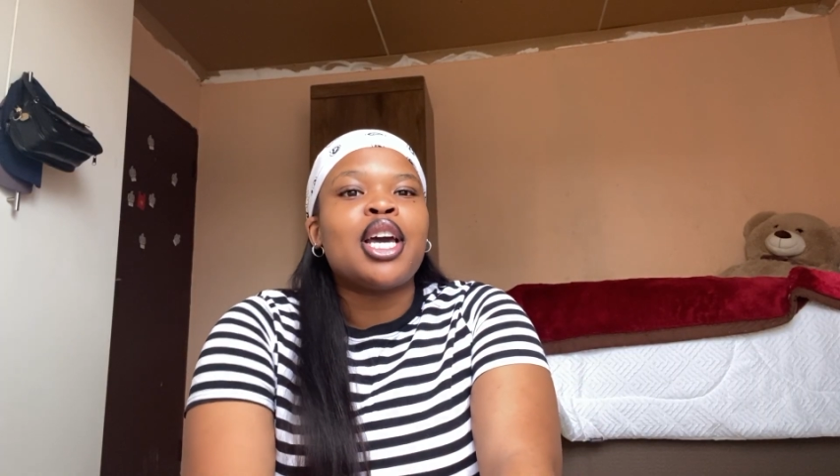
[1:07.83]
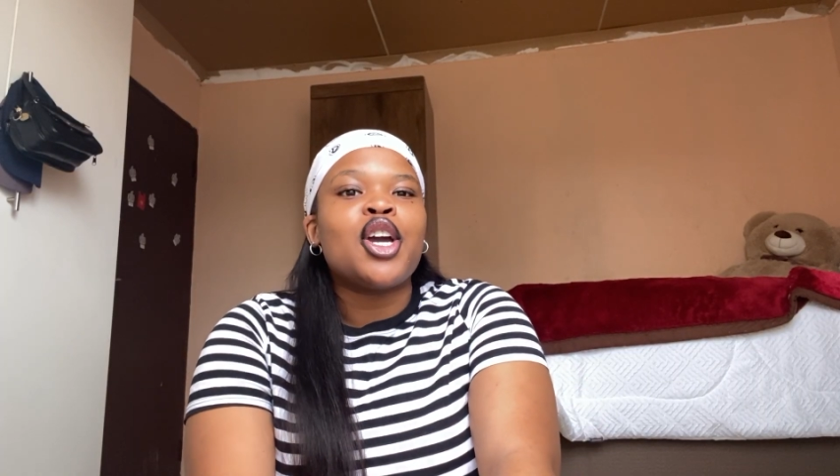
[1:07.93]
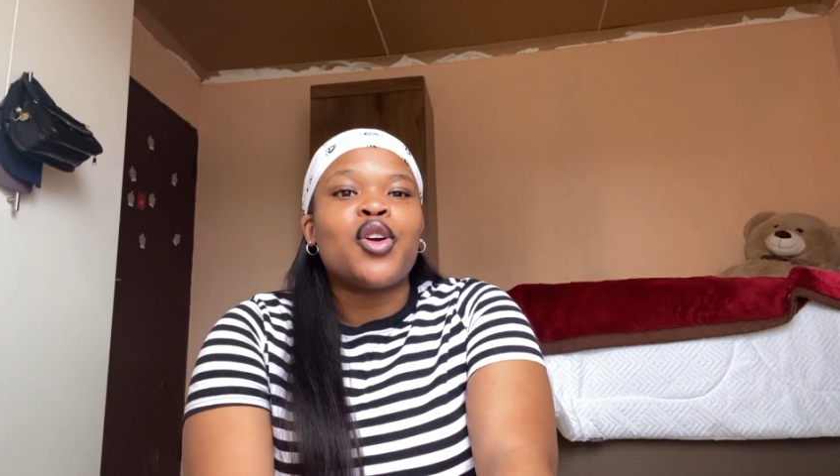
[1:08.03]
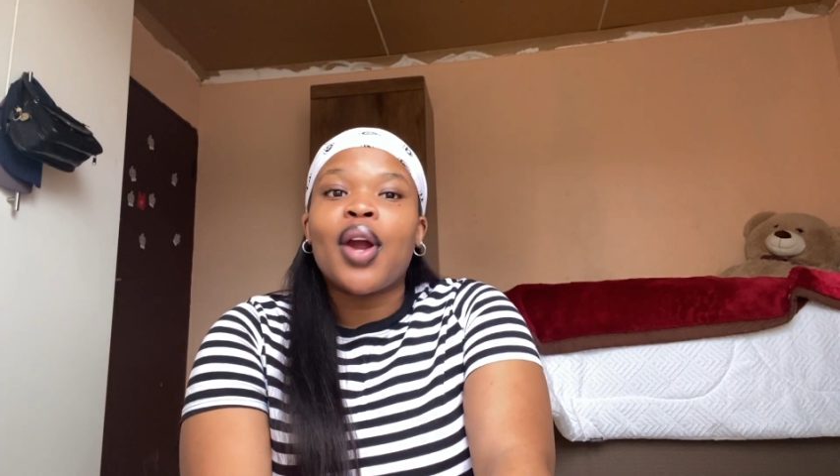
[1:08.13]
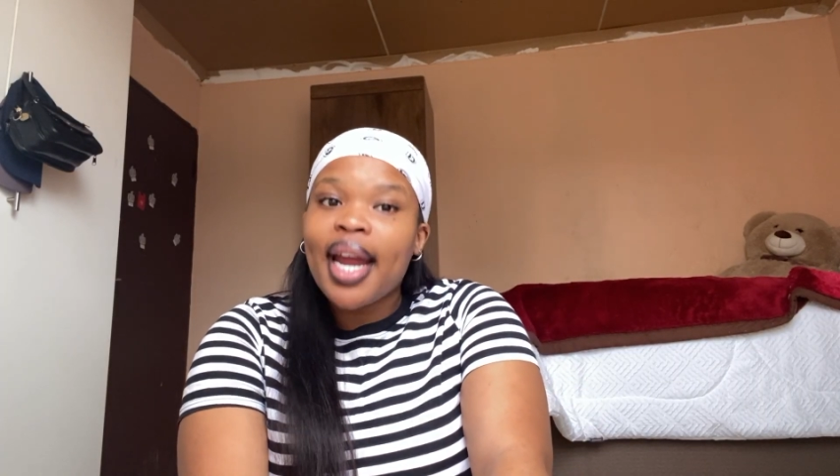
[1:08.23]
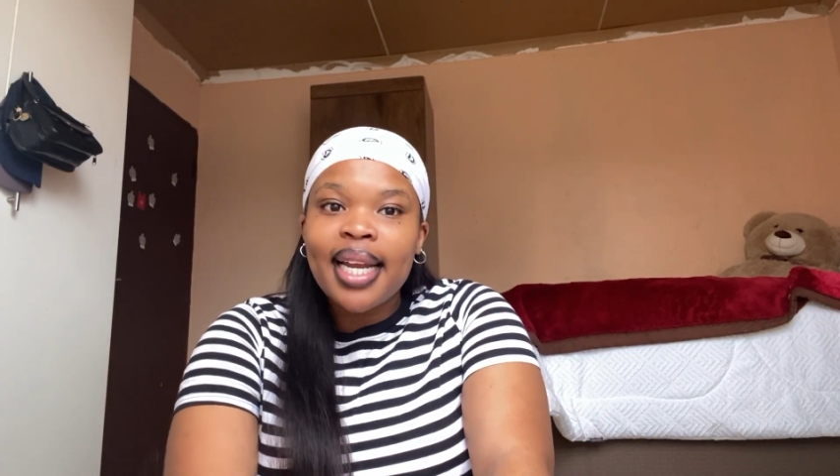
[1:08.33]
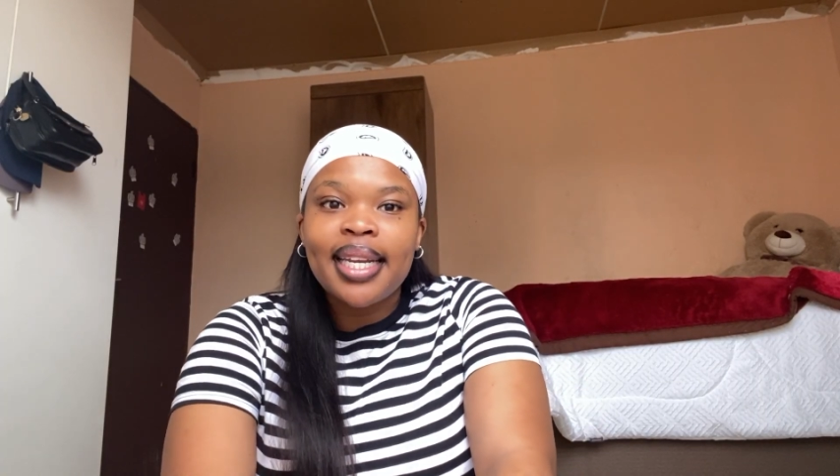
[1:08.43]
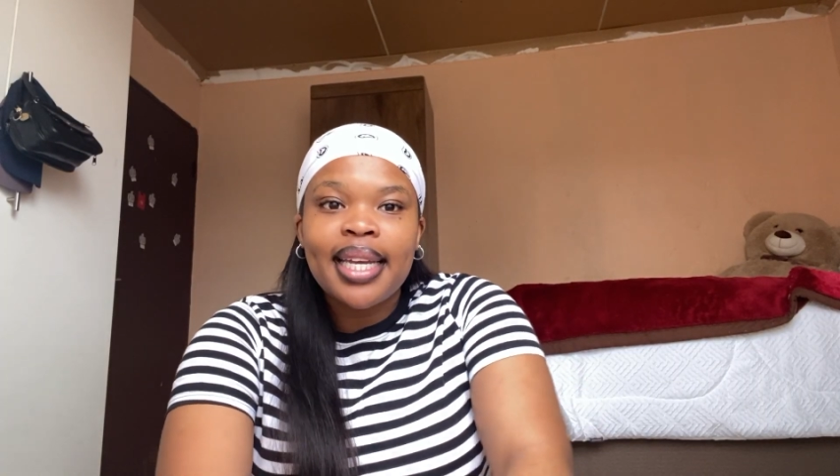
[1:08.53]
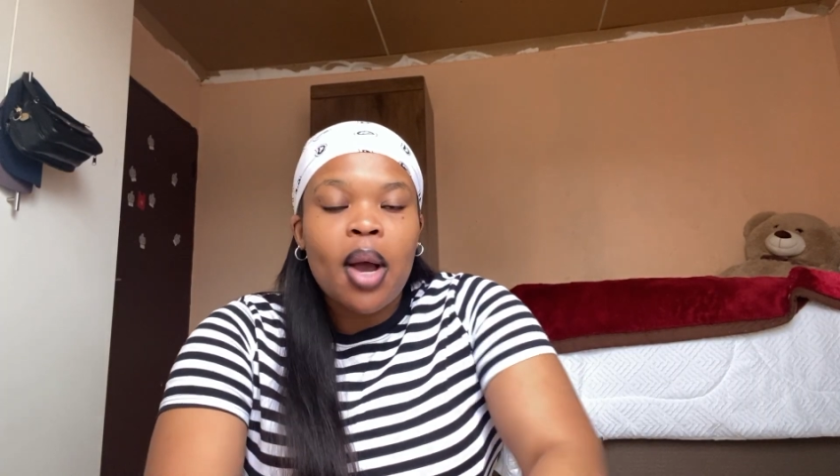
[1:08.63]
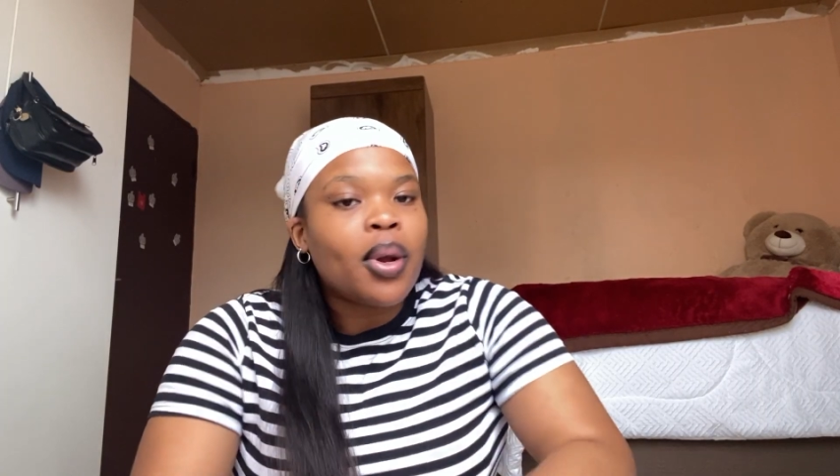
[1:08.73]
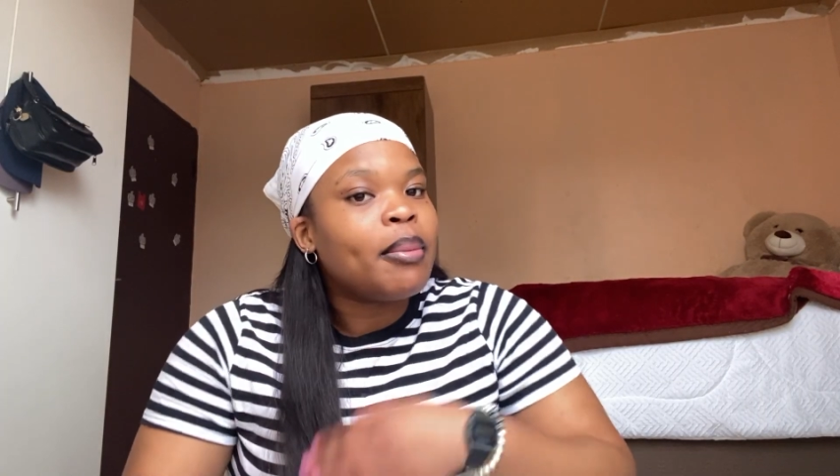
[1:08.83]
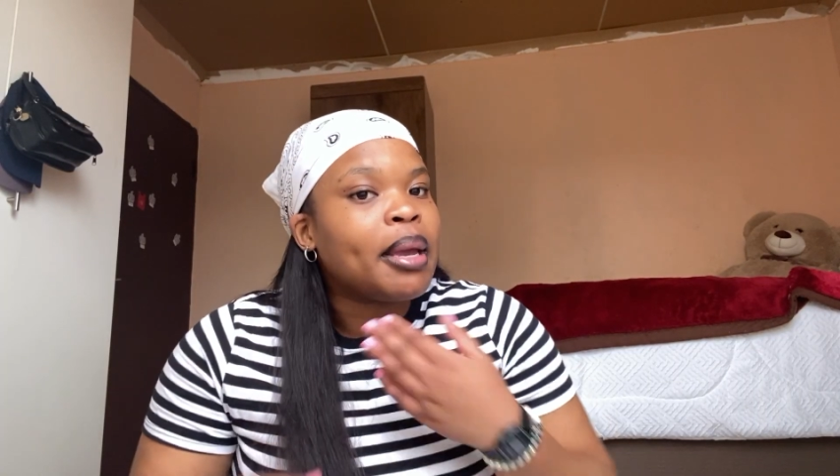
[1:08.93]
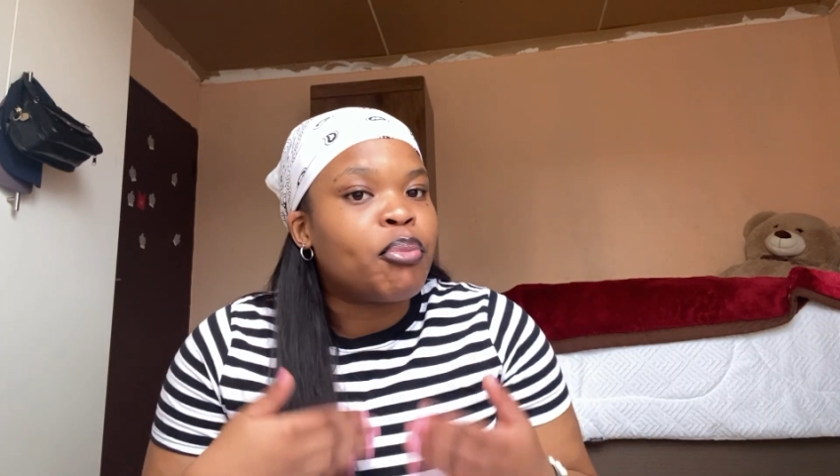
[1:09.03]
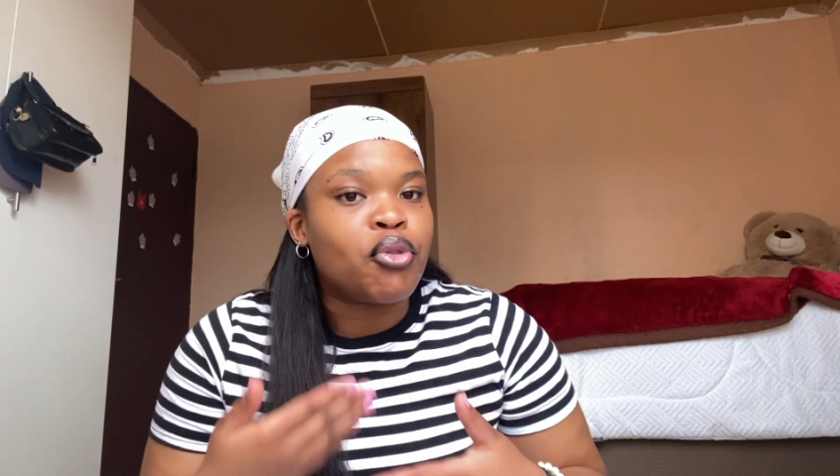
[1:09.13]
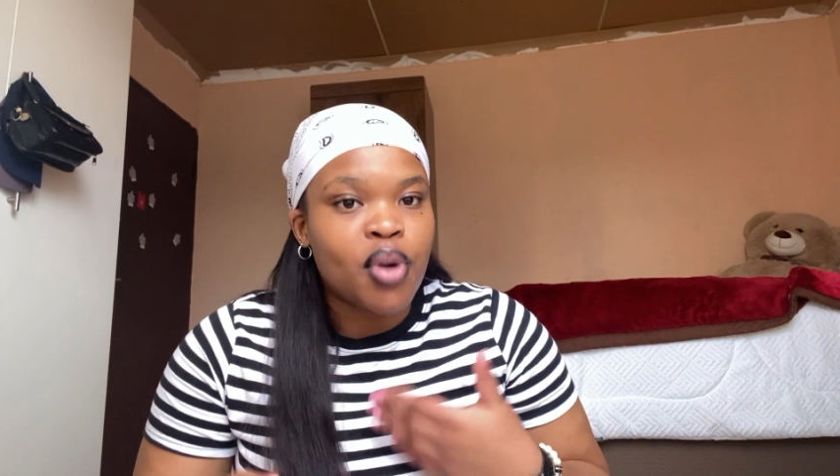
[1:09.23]
really I want to make
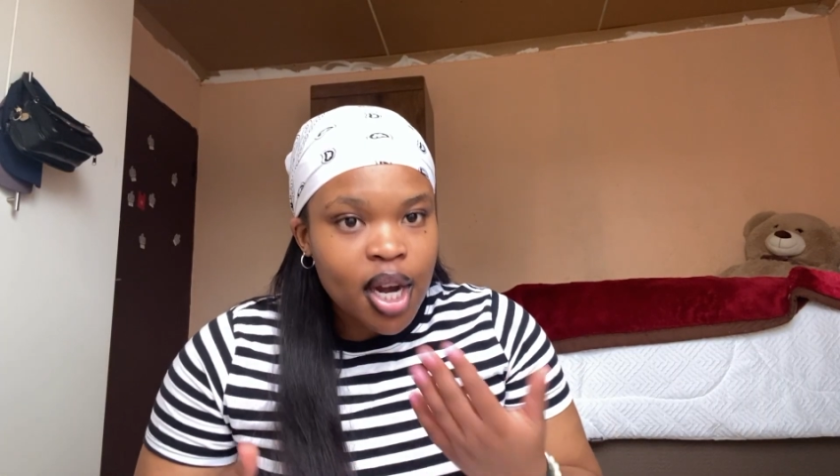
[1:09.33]
bread